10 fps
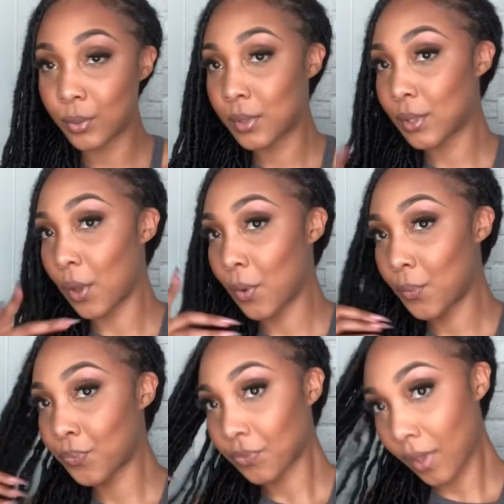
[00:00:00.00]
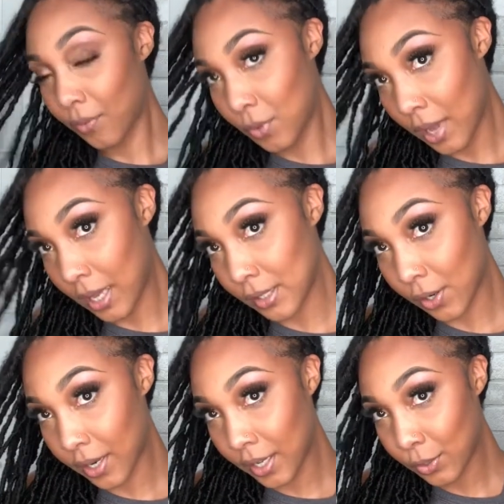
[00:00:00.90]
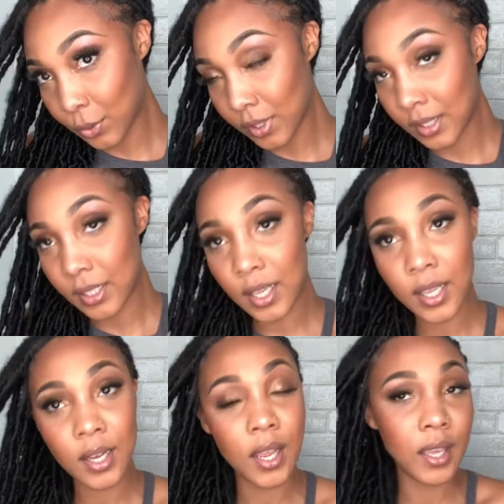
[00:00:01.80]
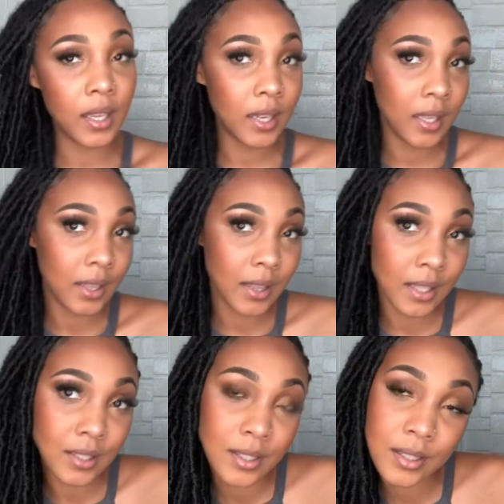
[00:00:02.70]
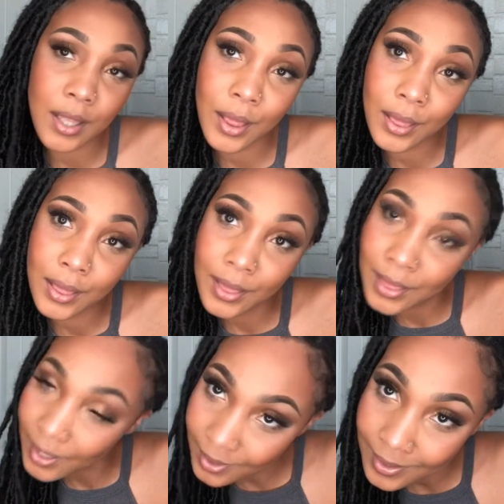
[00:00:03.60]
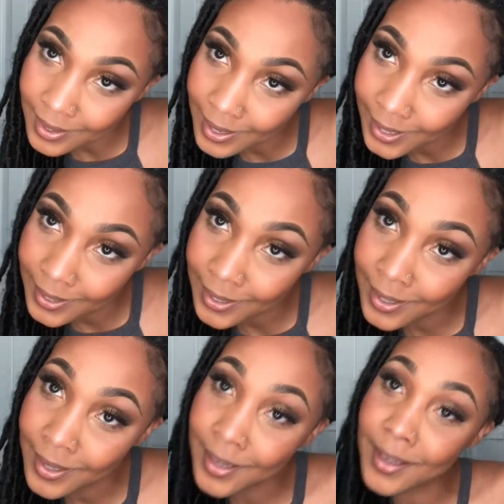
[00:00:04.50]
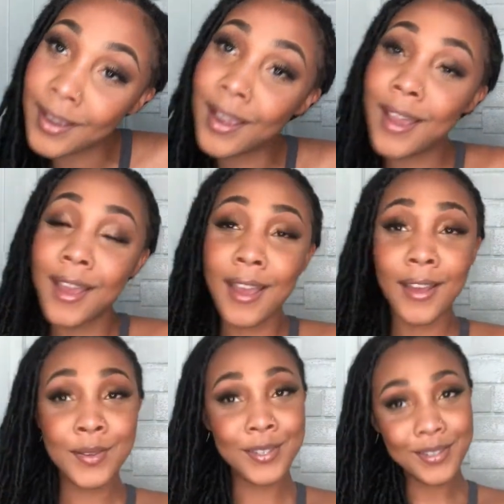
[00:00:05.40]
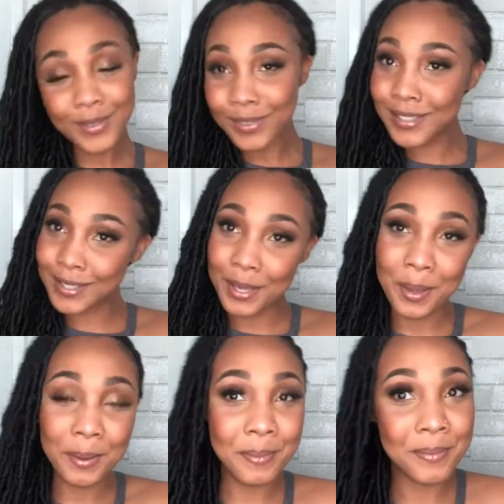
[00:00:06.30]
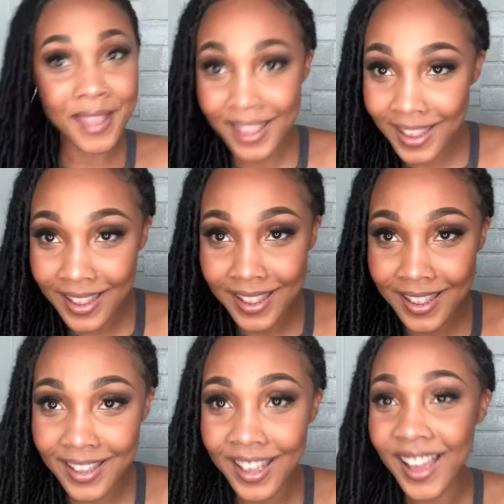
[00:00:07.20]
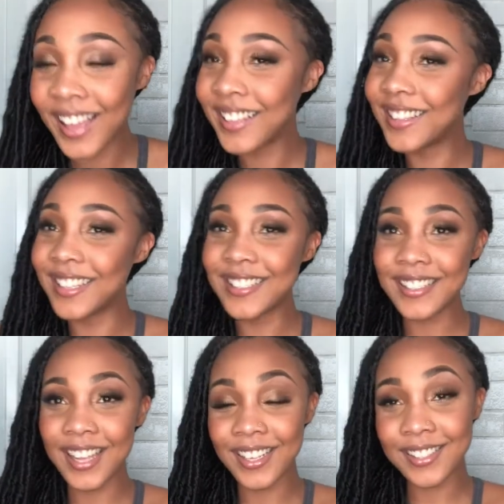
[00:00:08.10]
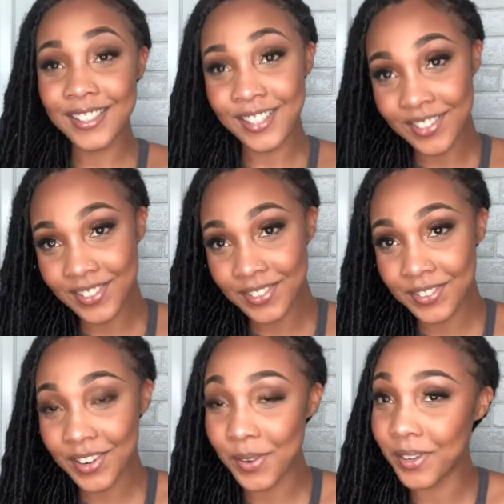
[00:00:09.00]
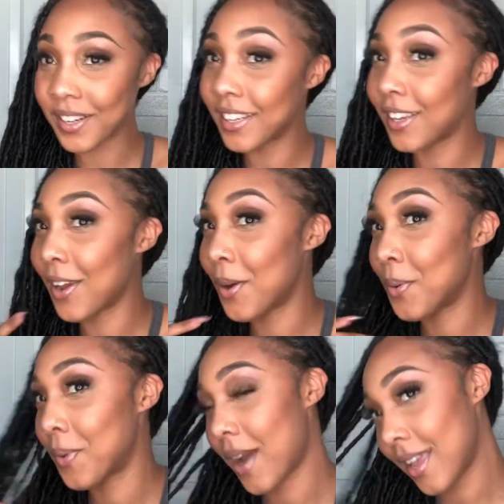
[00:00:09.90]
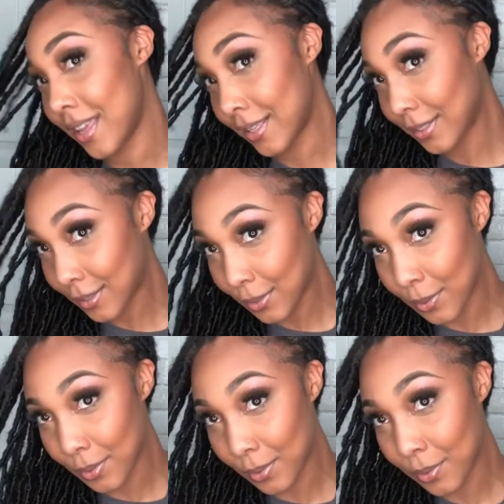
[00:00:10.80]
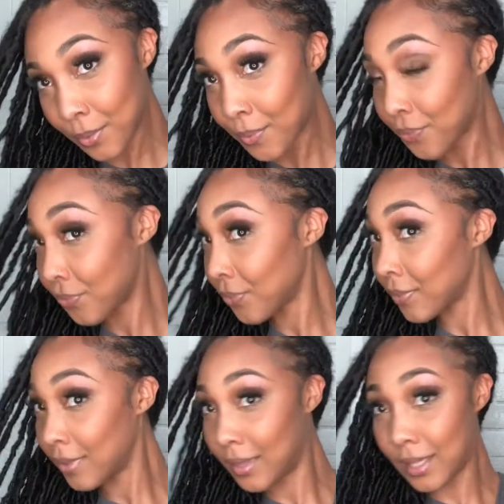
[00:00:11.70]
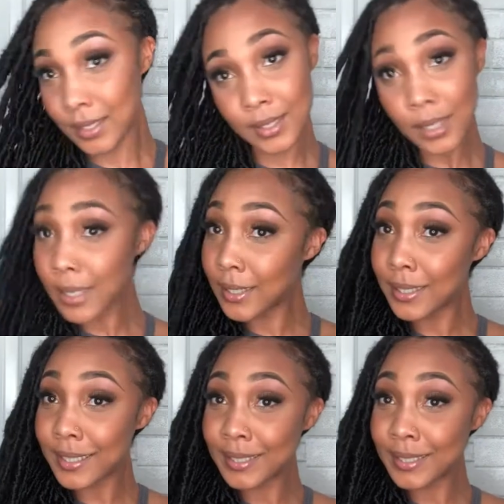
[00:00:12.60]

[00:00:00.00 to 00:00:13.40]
So if you guys are interested in getting this look, honey, you see me, then stay tuned and we're gonna get right into this look.